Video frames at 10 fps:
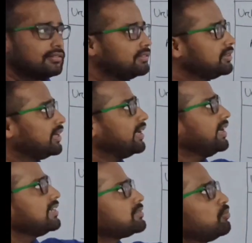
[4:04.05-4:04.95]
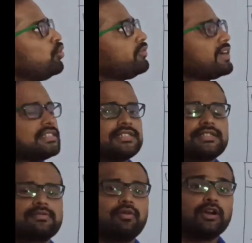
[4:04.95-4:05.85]
he needs more
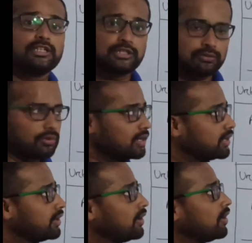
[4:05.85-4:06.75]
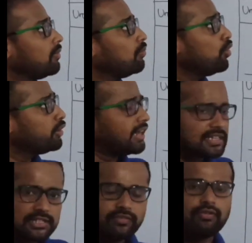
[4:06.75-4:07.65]
wages for his work, more
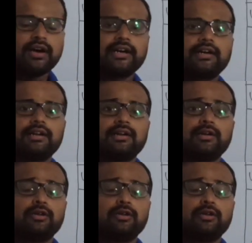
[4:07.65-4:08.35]
days of work.